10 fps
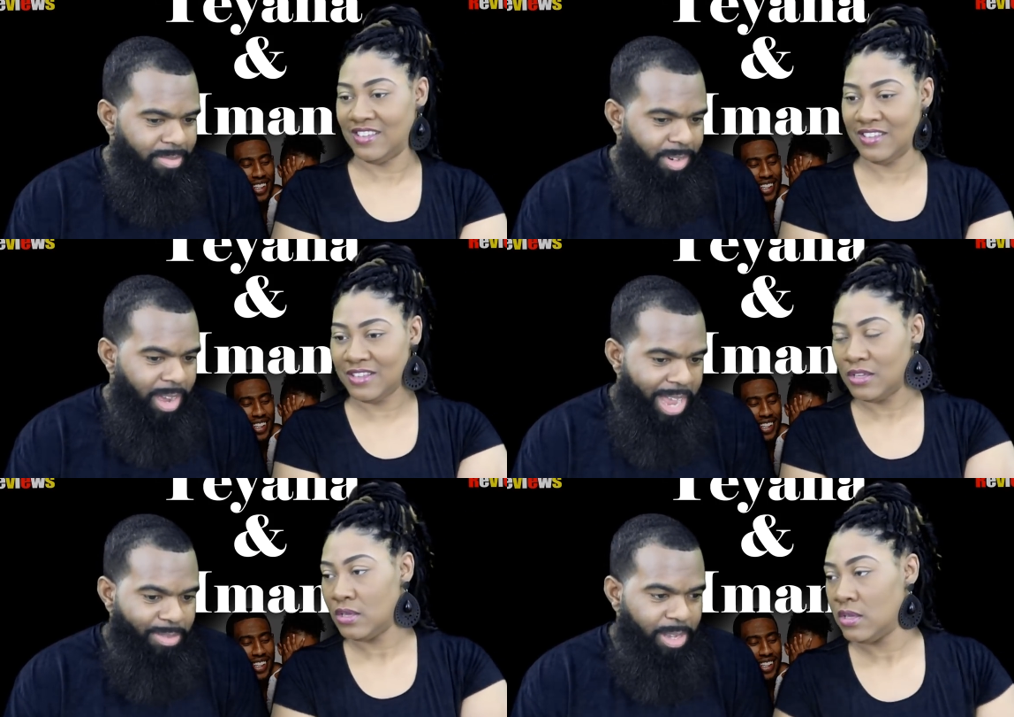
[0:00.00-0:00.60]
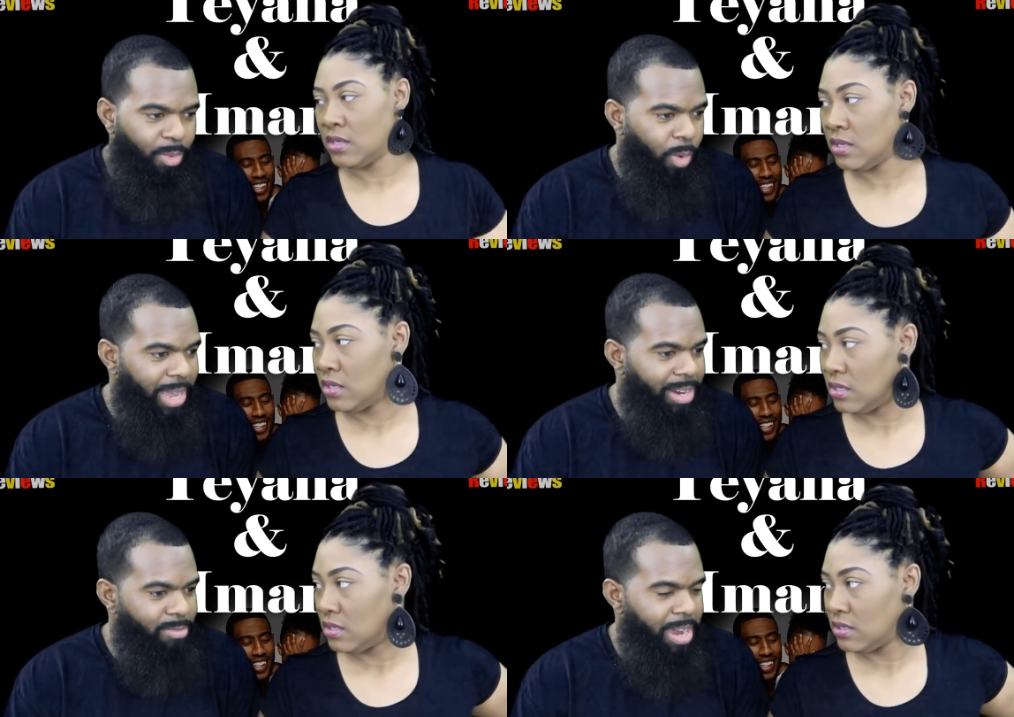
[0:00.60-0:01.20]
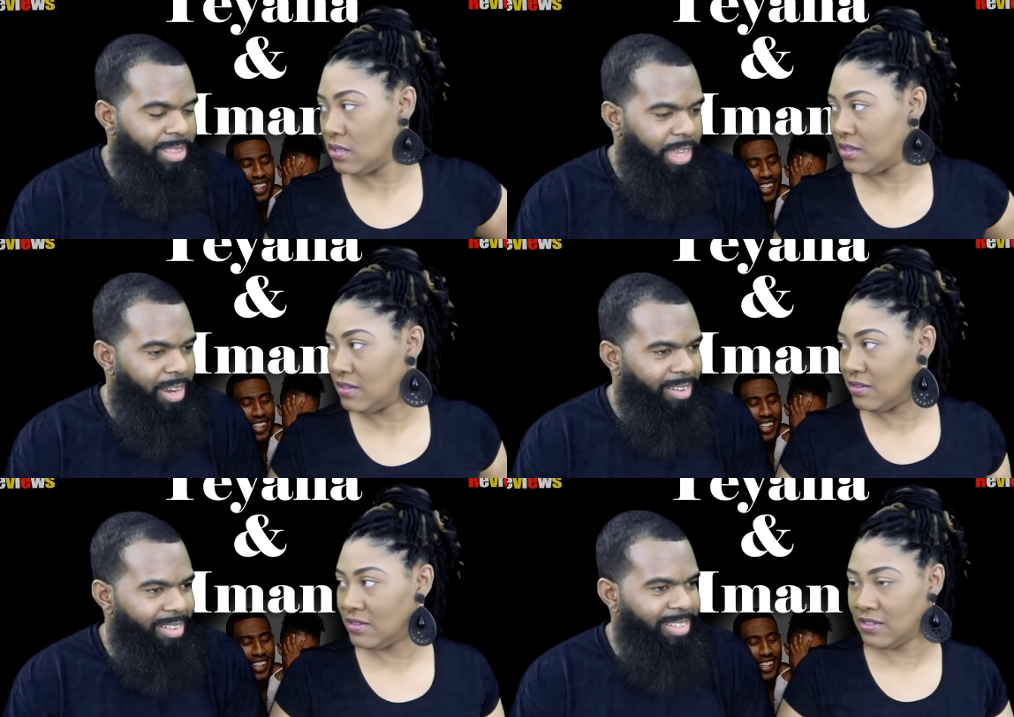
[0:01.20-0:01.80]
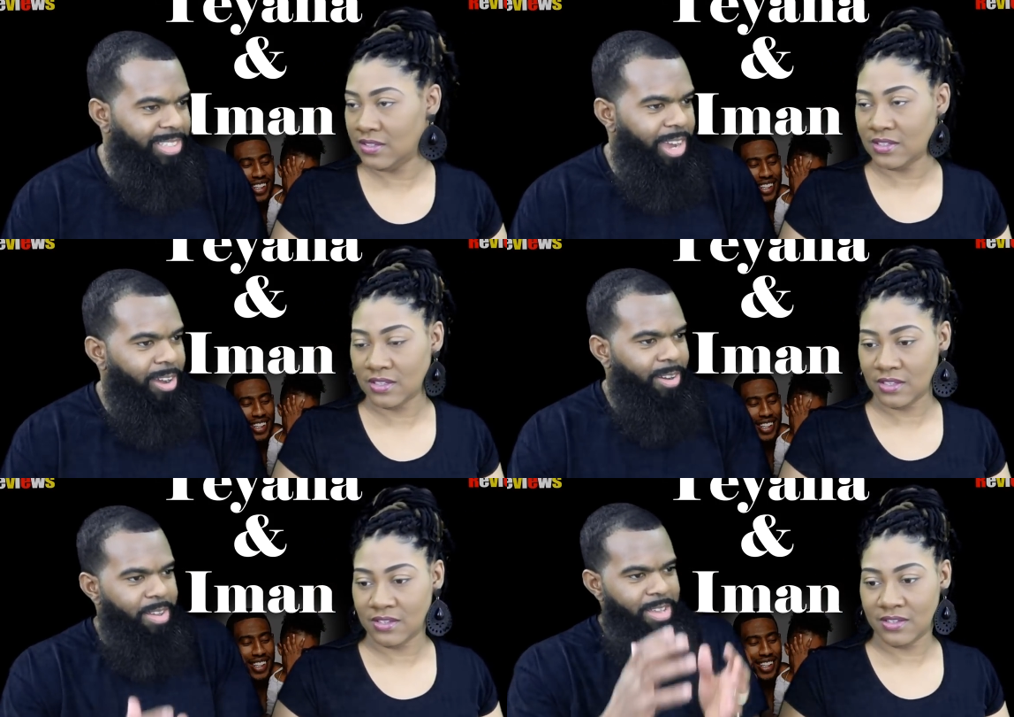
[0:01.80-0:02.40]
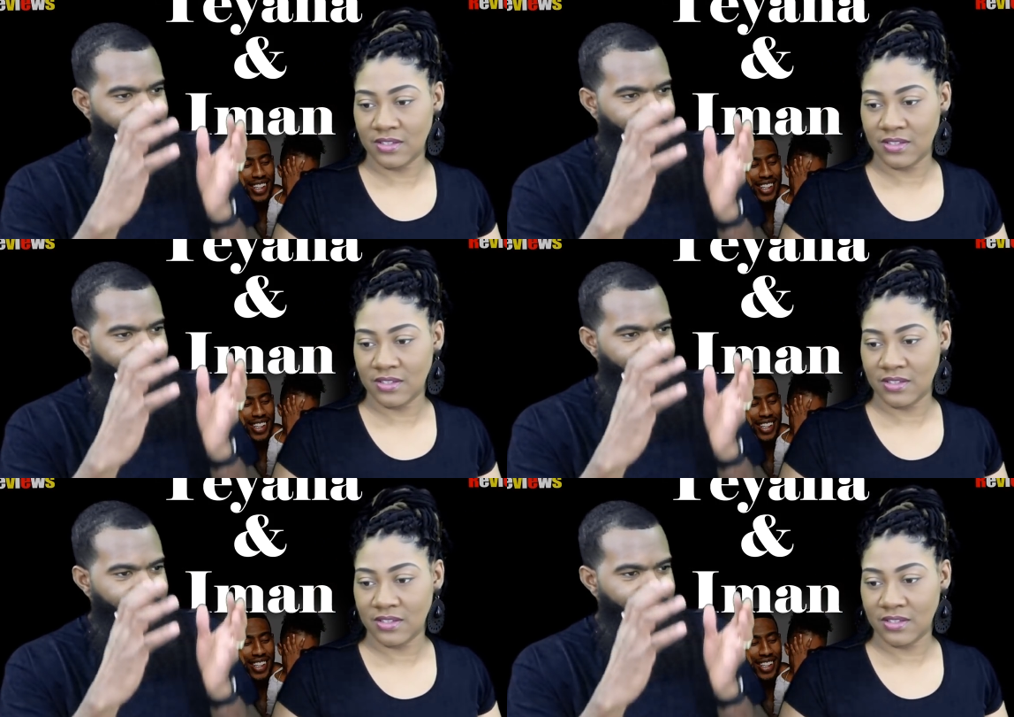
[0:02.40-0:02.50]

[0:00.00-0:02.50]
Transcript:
Speaker 1: will have their wedding right there because y'all